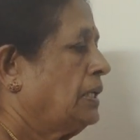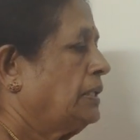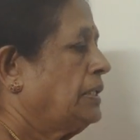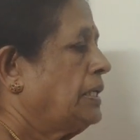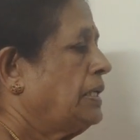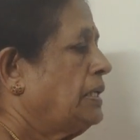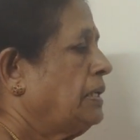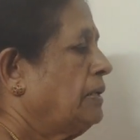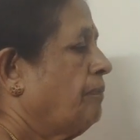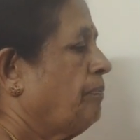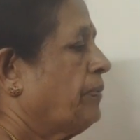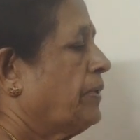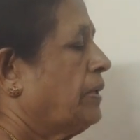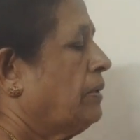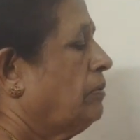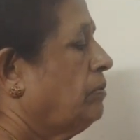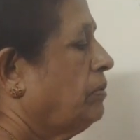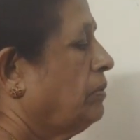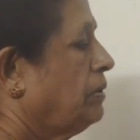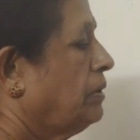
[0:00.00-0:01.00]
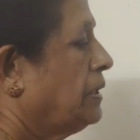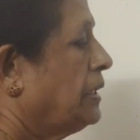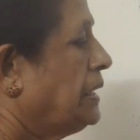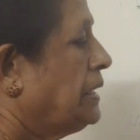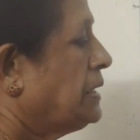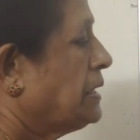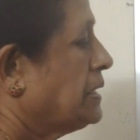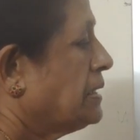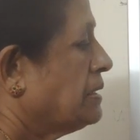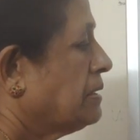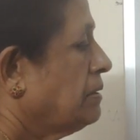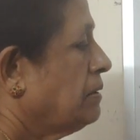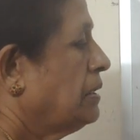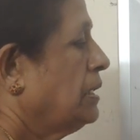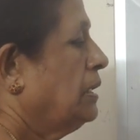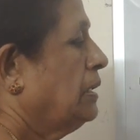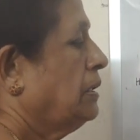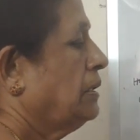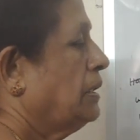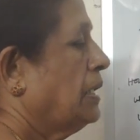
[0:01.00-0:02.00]
Then the food reaches
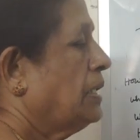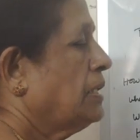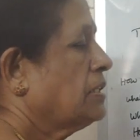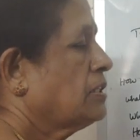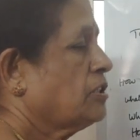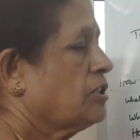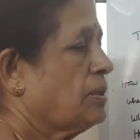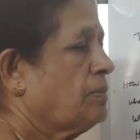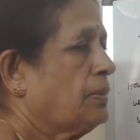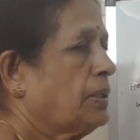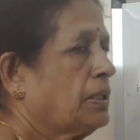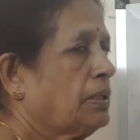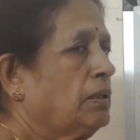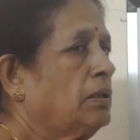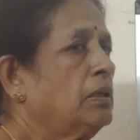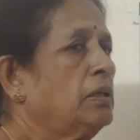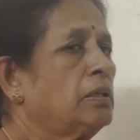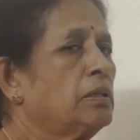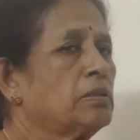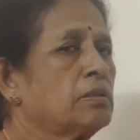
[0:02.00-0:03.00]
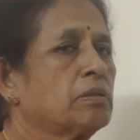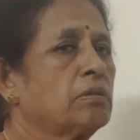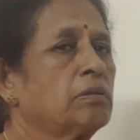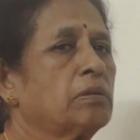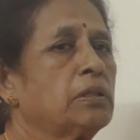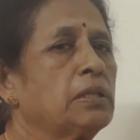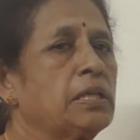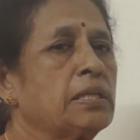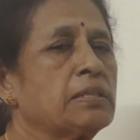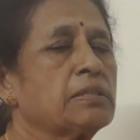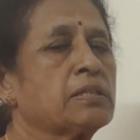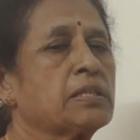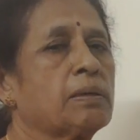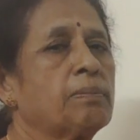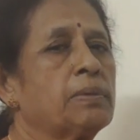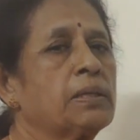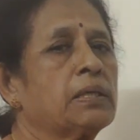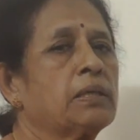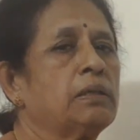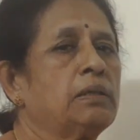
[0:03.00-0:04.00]
the stomach. So the
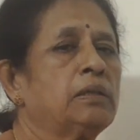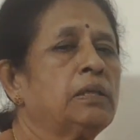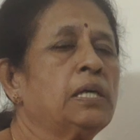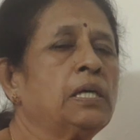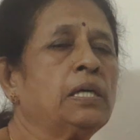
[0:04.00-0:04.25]
stomach